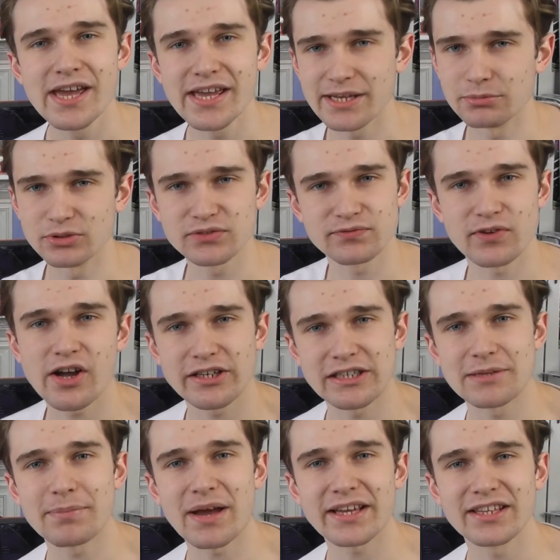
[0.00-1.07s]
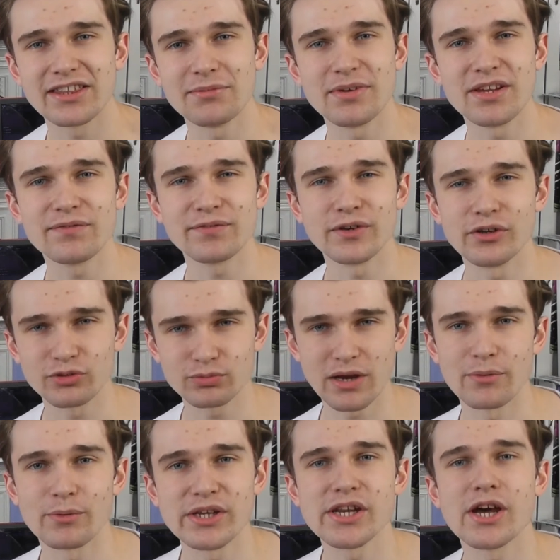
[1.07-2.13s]
He was finally back in the midfield
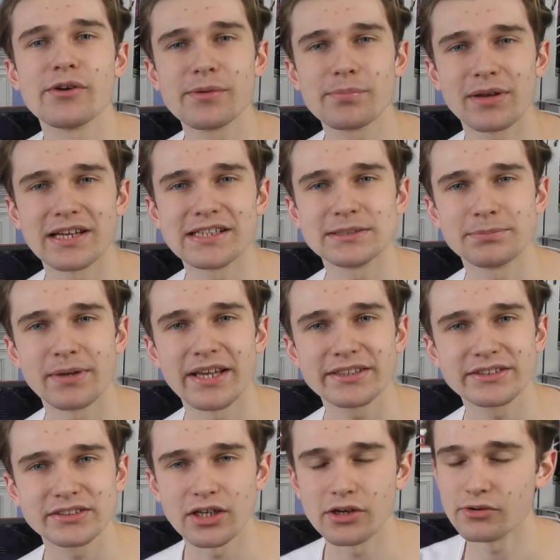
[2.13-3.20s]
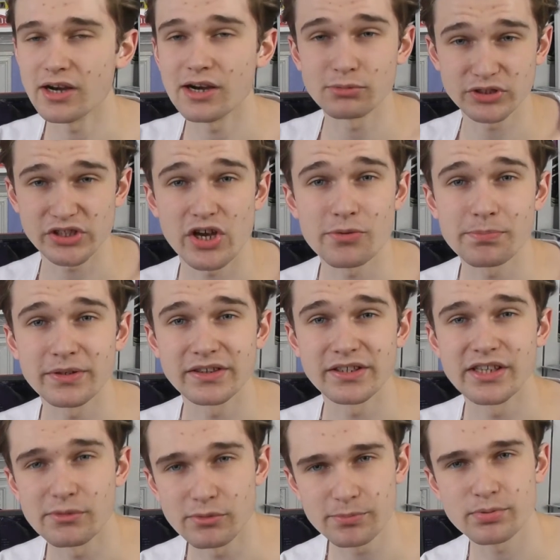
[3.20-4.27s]
where we know he plays best, so I was hoping
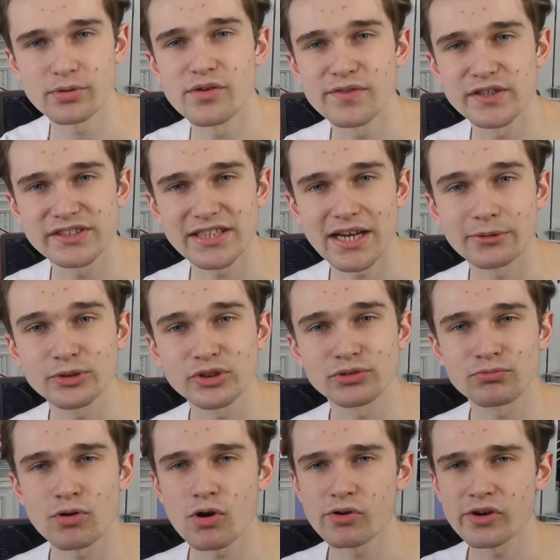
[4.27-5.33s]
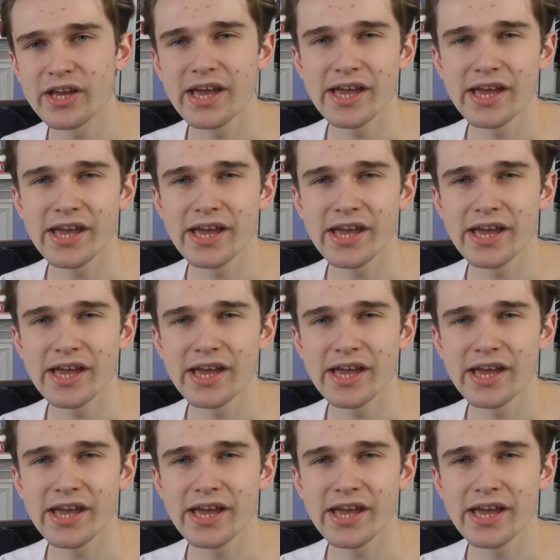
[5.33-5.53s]
that he would prove his doubters wrong.